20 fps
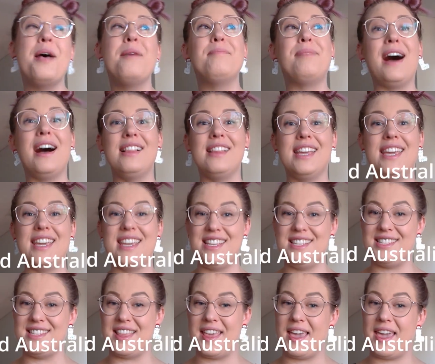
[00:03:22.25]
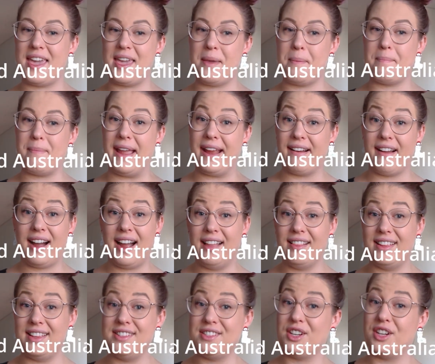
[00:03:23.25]
Bali is the main
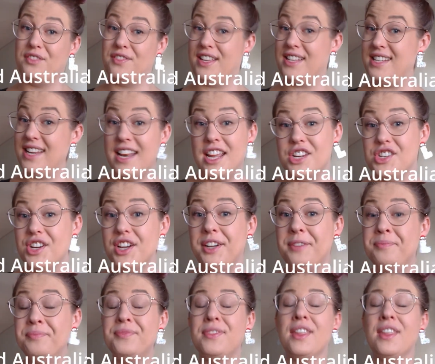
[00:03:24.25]
island of Indonesia